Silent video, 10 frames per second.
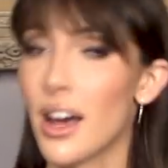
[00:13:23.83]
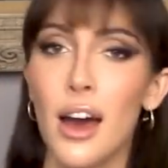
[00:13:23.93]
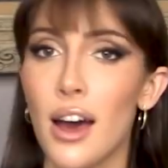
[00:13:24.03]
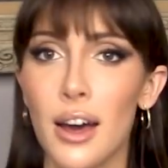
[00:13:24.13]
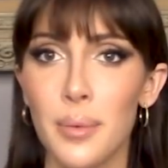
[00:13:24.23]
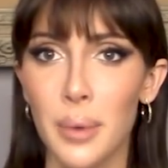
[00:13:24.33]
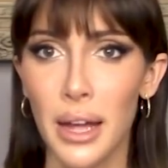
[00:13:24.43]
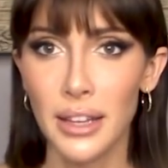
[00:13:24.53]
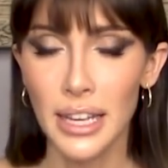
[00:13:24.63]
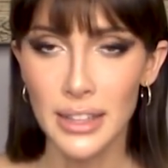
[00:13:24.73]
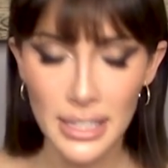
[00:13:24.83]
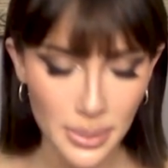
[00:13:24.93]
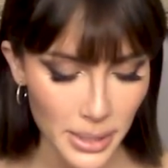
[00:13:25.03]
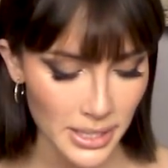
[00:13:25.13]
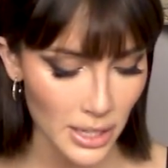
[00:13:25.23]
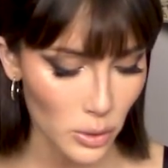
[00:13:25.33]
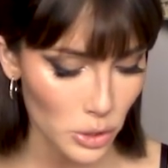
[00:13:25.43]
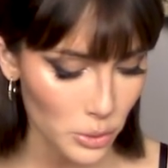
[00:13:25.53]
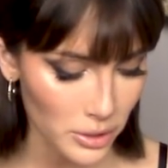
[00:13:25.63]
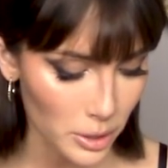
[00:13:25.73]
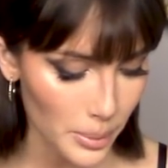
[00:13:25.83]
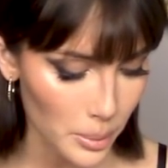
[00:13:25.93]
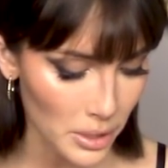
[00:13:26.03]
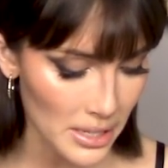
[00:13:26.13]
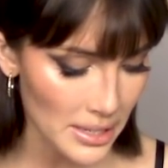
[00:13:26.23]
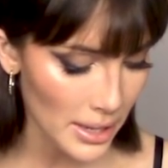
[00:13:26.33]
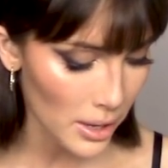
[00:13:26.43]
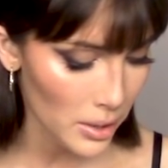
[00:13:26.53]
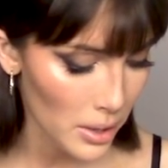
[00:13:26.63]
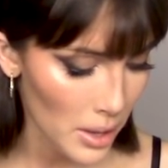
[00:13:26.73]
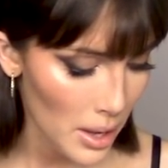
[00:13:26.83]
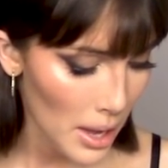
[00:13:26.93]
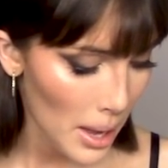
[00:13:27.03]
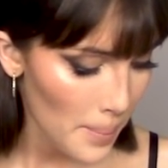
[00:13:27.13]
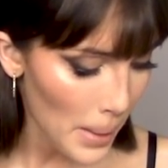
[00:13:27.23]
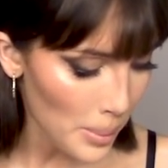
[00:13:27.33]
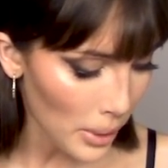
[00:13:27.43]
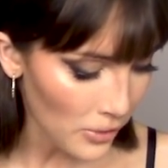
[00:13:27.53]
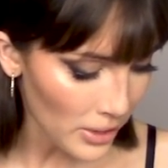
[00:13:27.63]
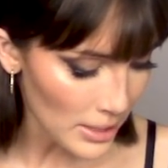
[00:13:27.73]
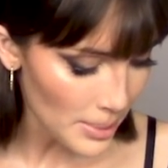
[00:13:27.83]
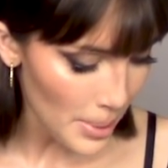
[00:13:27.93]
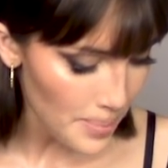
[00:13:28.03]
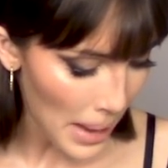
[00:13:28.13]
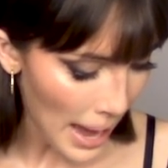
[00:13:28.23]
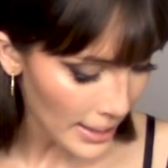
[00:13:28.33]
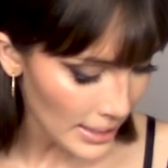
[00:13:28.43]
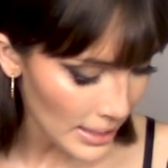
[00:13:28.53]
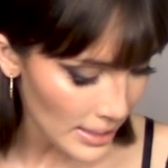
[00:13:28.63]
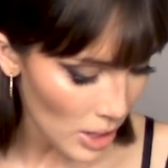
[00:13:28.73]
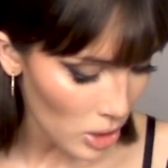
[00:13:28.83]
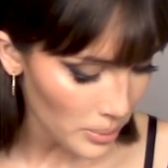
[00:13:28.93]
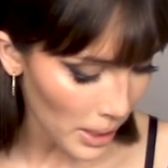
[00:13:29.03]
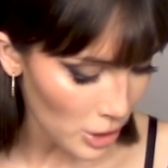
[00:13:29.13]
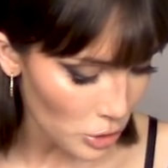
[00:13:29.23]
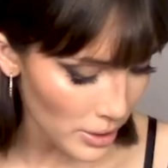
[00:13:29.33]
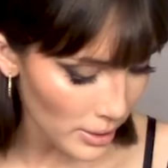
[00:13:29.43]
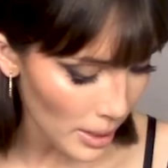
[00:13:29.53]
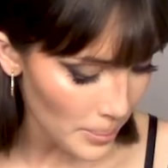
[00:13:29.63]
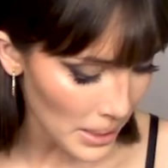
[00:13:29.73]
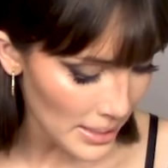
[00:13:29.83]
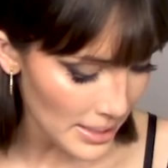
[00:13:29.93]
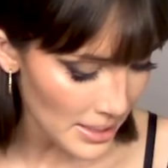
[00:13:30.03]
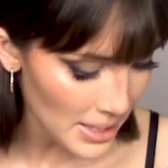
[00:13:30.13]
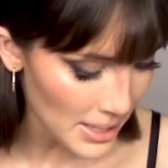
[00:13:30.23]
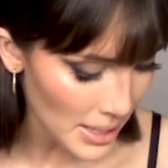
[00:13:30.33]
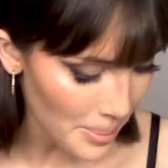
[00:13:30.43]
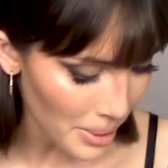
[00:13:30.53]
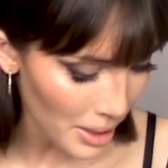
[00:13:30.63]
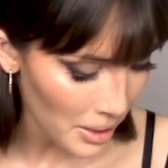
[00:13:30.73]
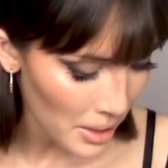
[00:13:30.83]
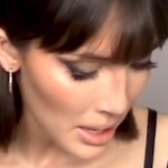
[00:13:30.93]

Um, I like these because they go into a little bit more detail. My boyfriend has been back in his home country, Colombia, since December.